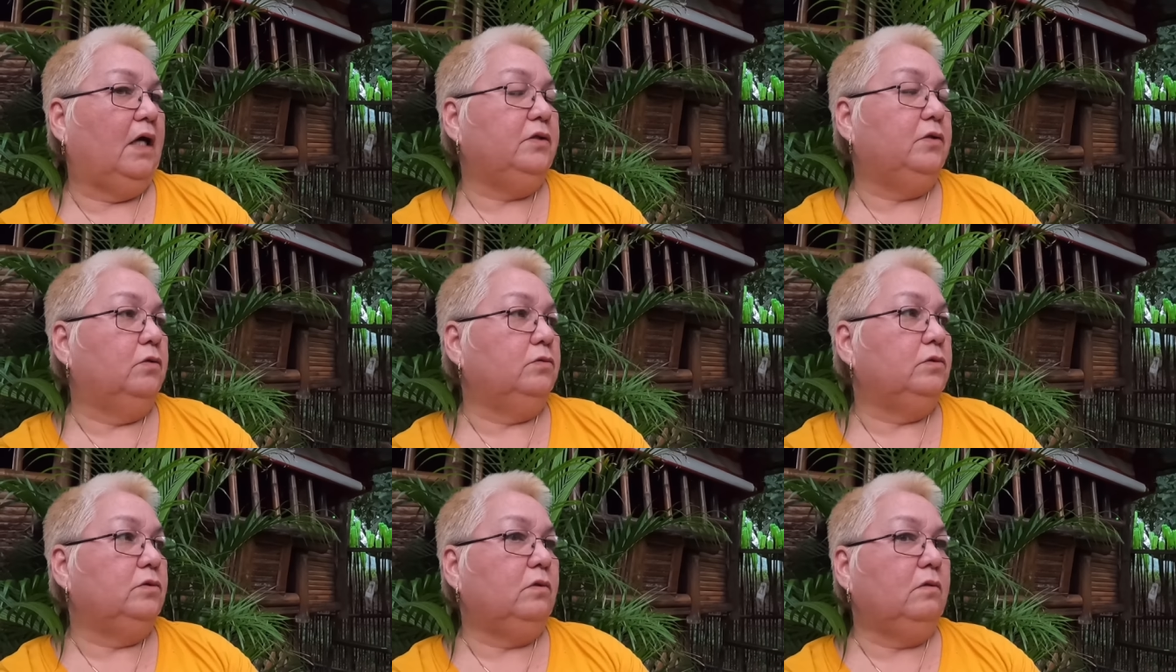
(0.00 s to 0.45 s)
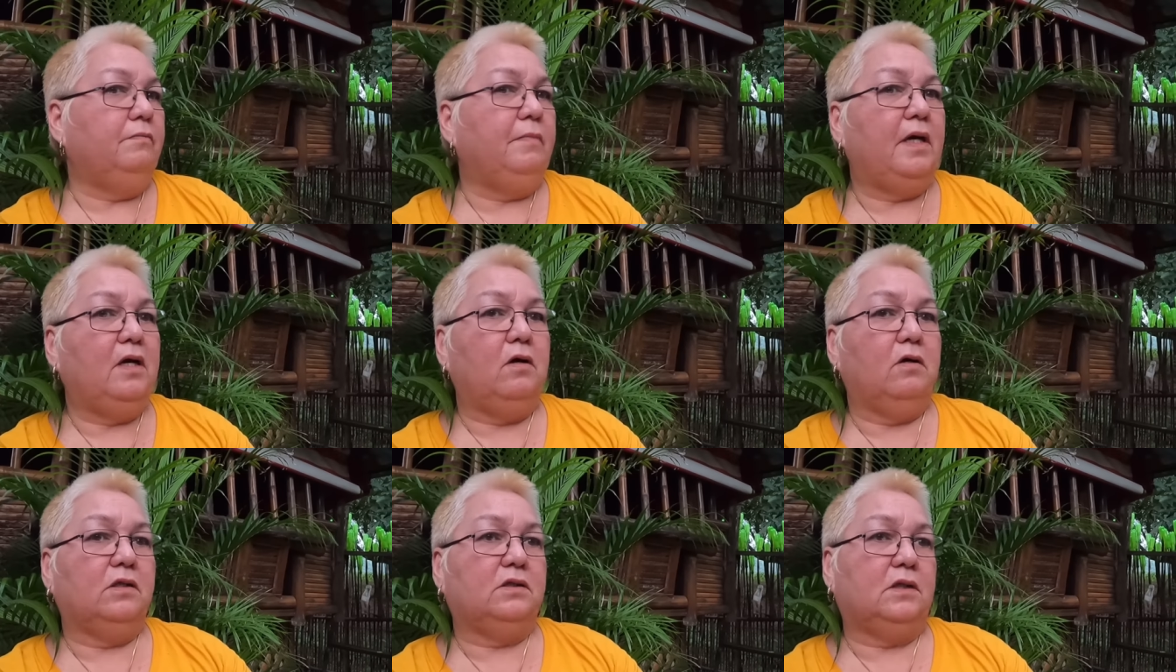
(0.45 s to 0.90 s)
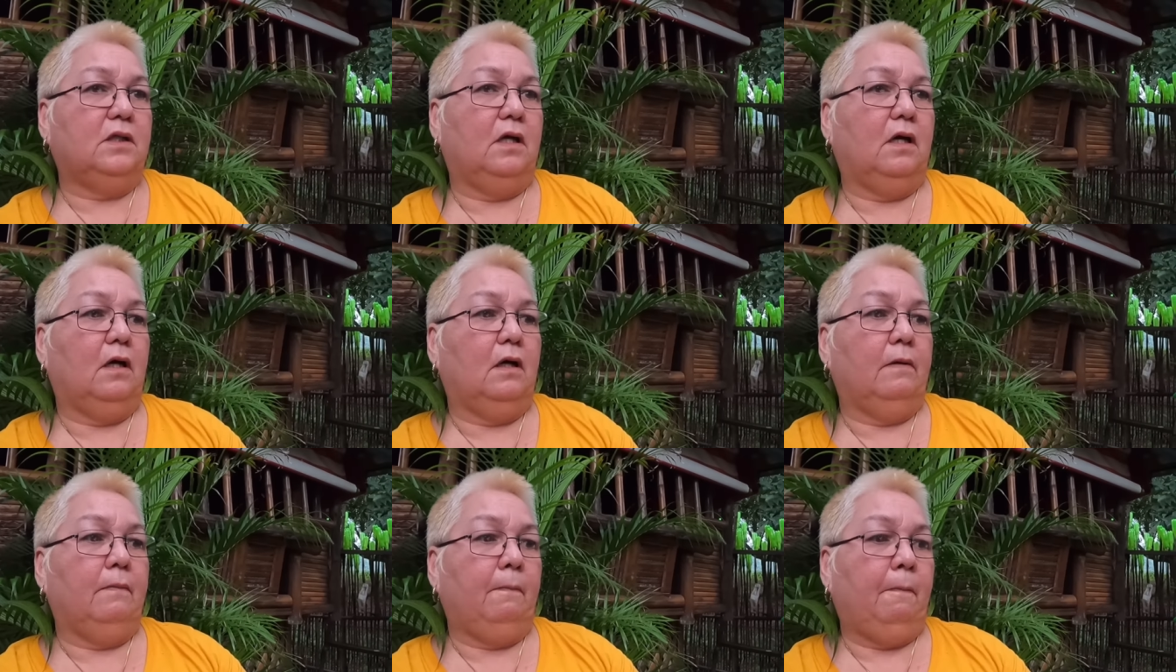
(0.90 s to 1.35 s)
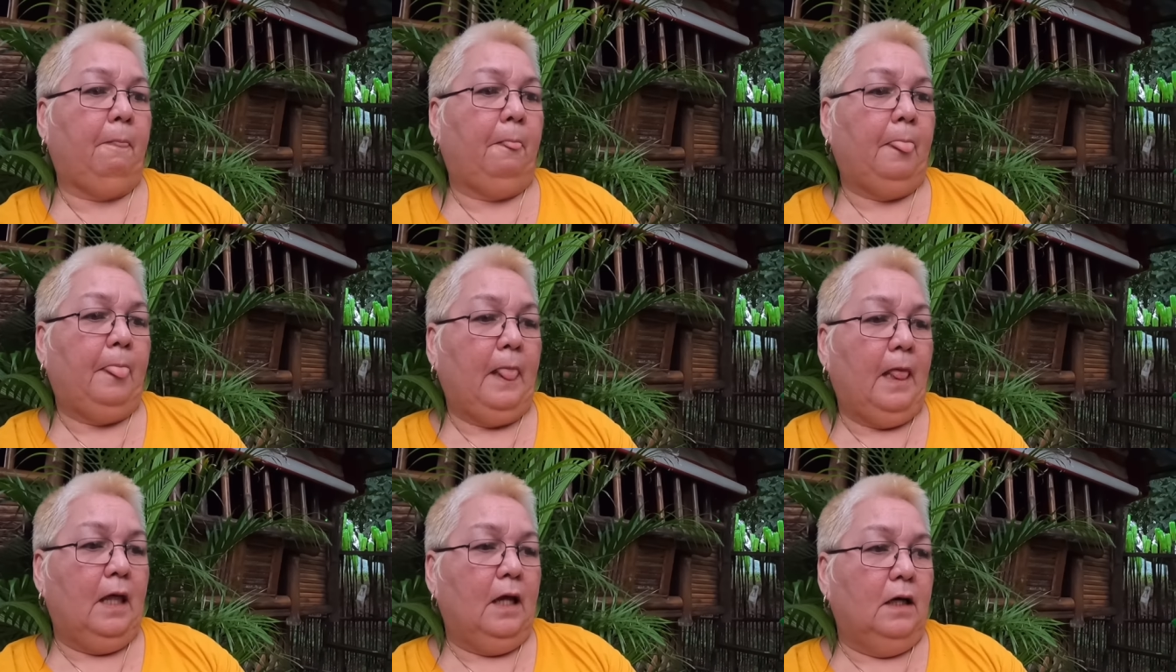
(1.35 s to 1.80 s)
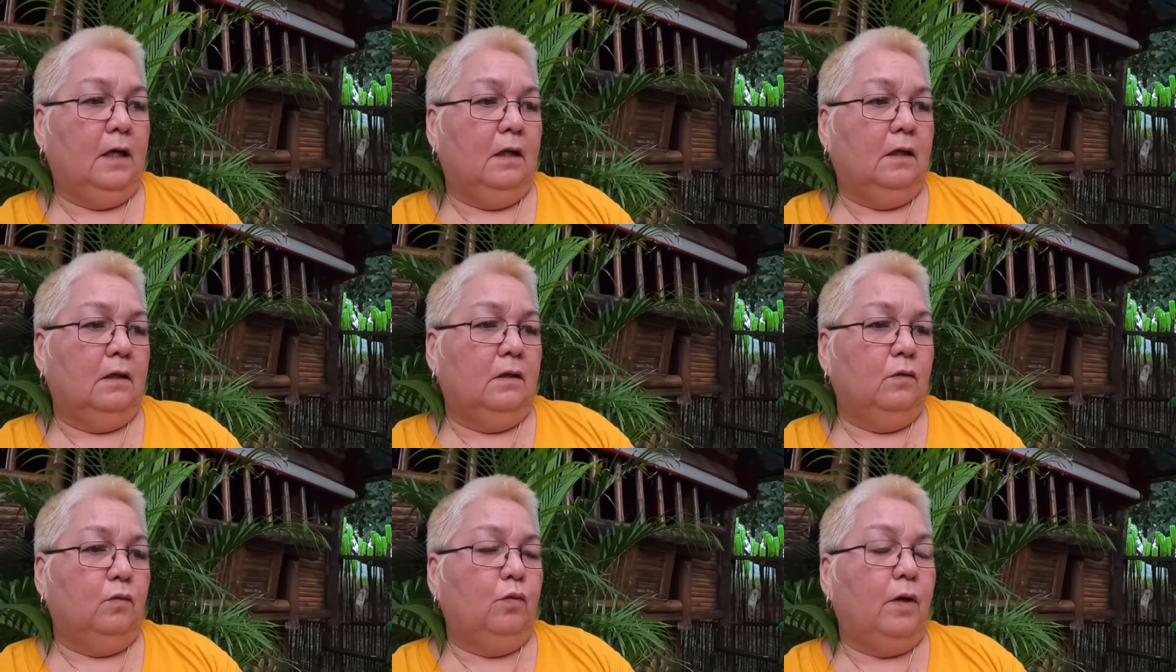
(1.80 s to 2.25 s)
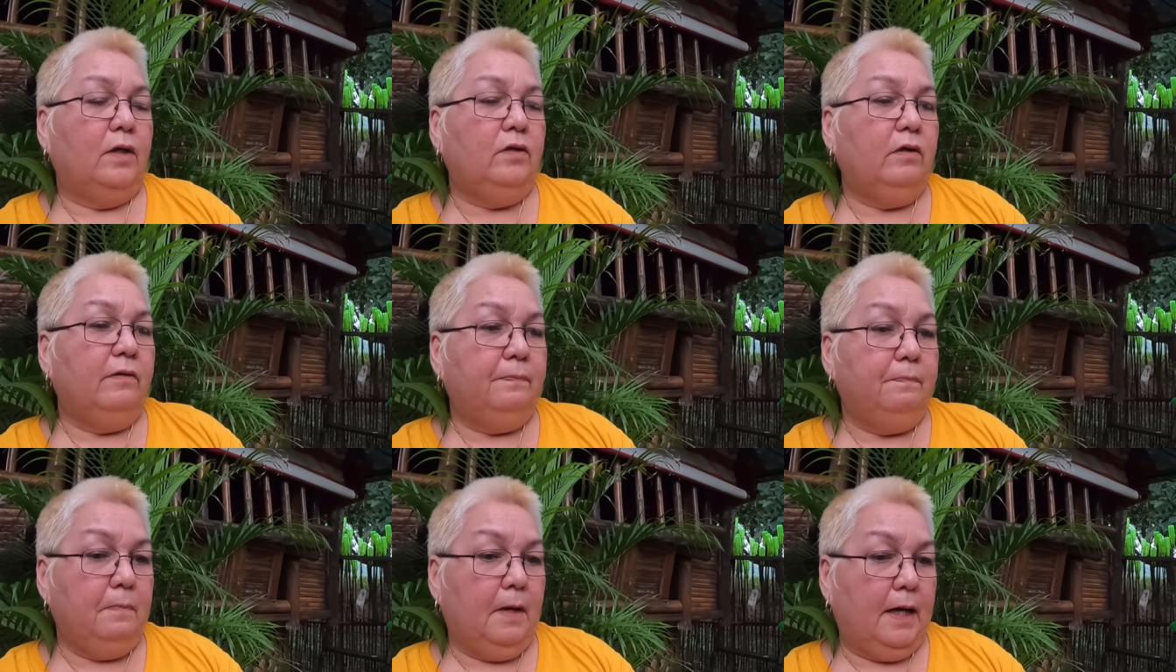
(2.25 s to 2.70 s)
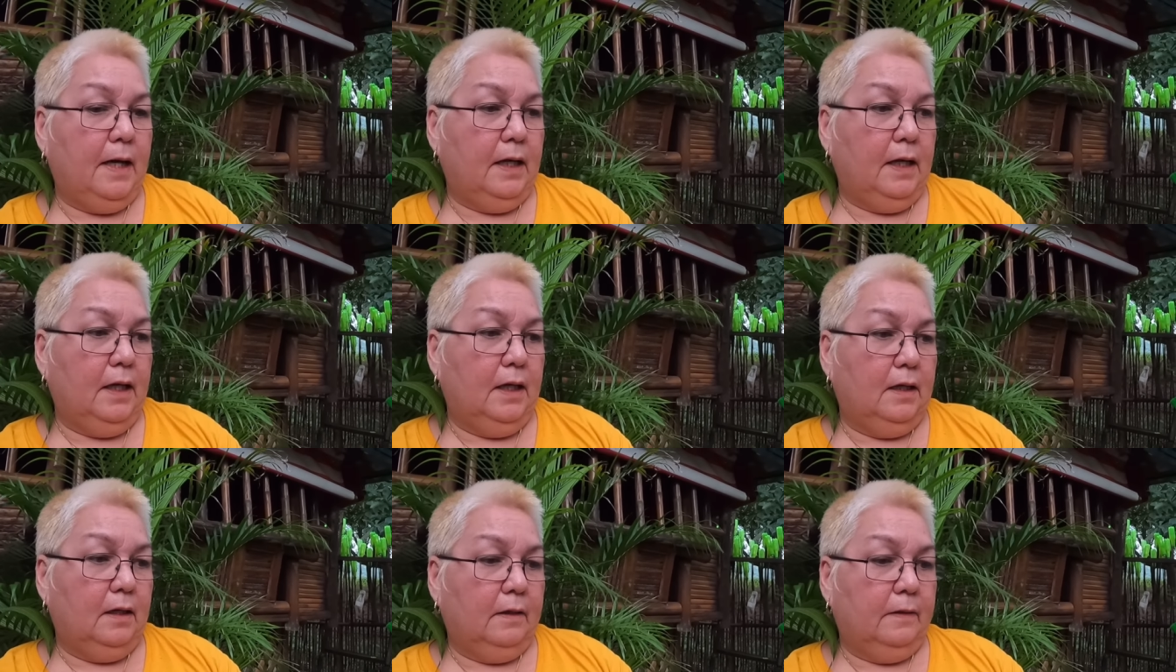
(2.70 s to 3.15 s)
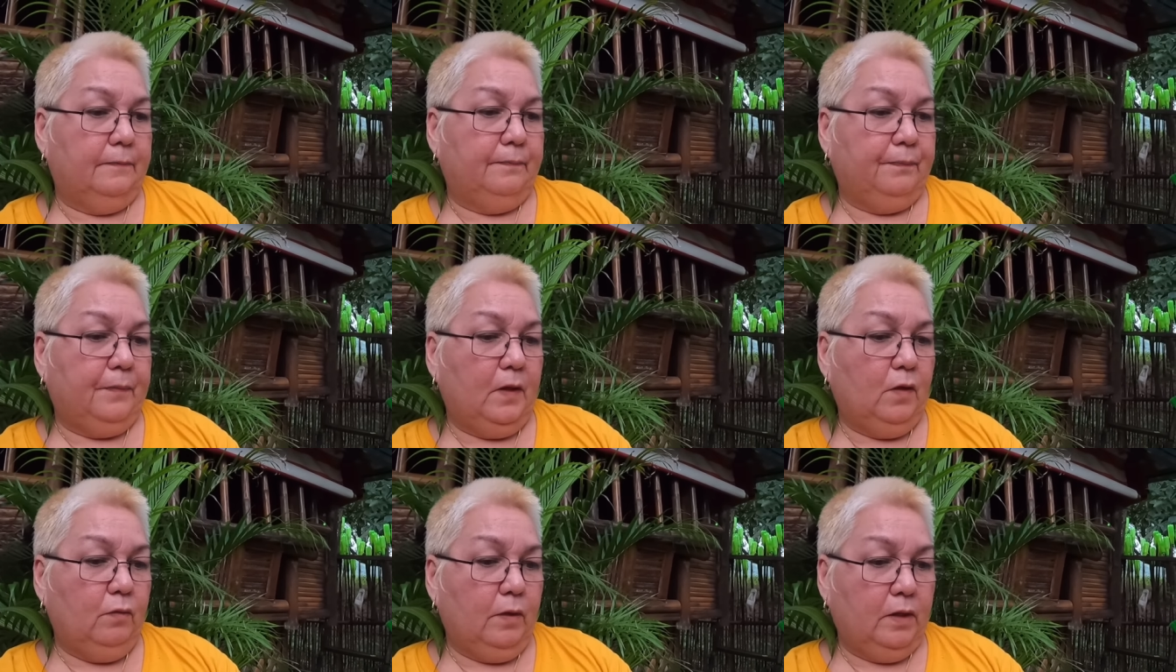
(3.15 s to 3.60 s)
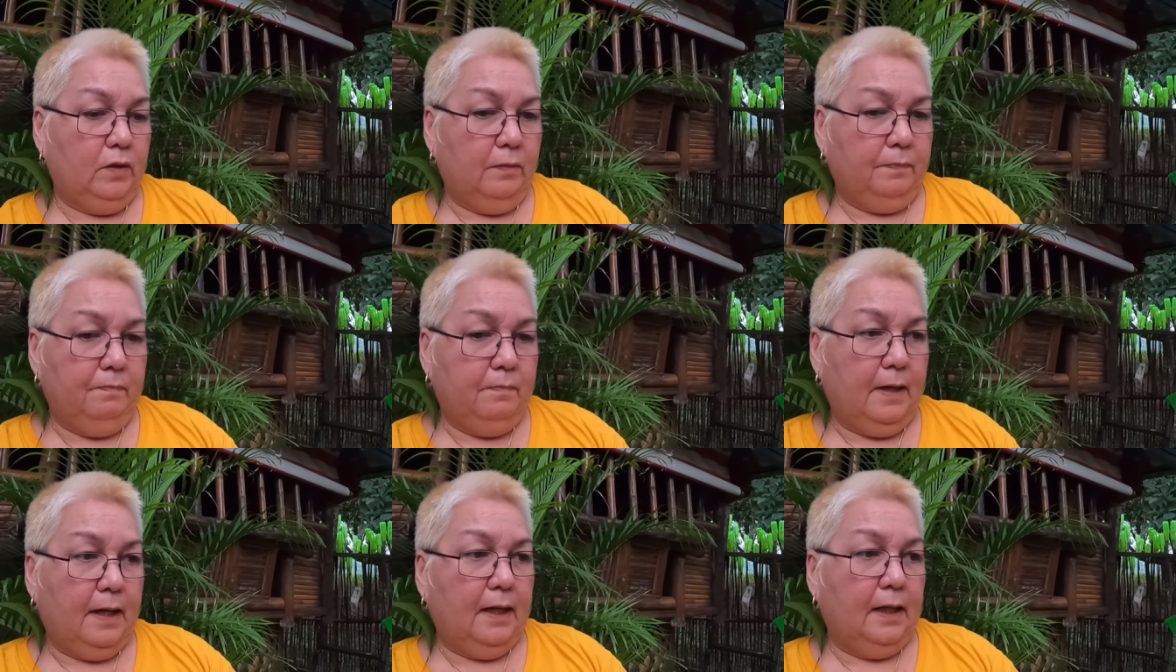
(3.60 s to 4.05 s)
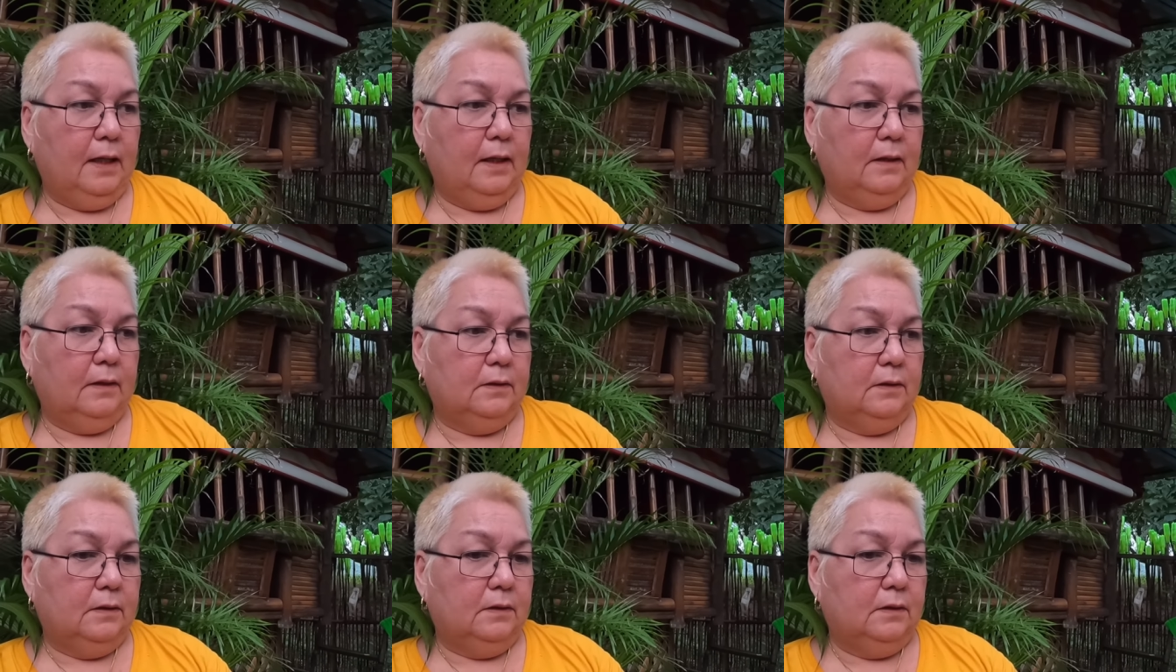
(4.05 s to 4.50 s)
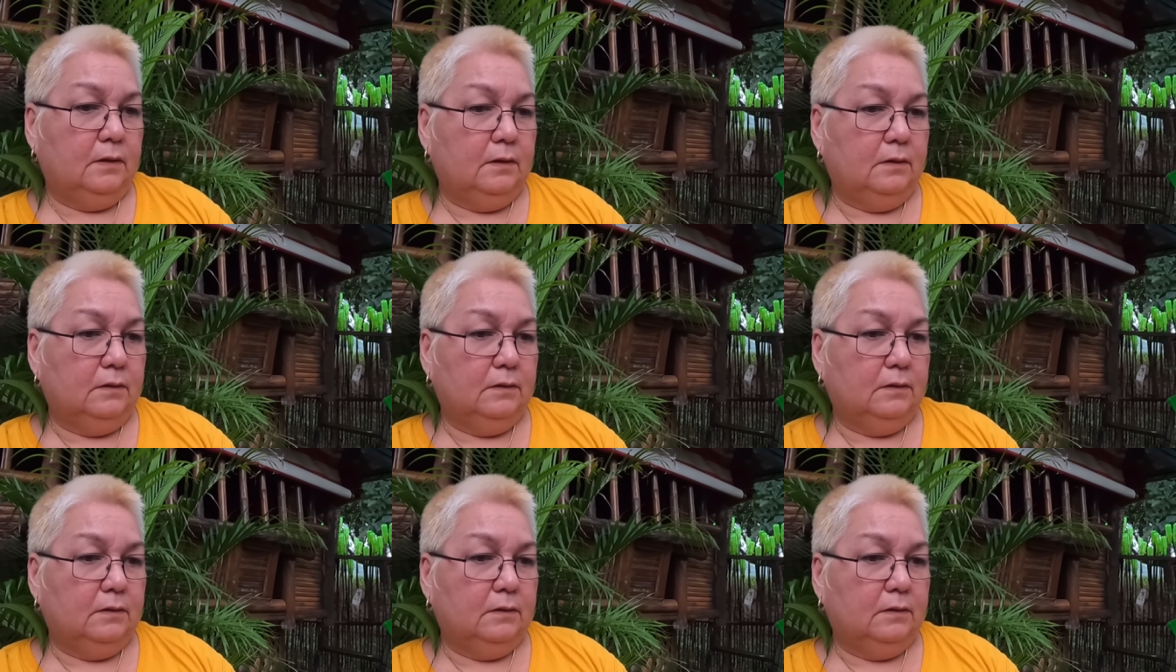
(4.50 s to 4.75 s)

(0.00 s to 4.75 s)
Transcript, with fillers: I don't know because uh, one of my um, one of my uh,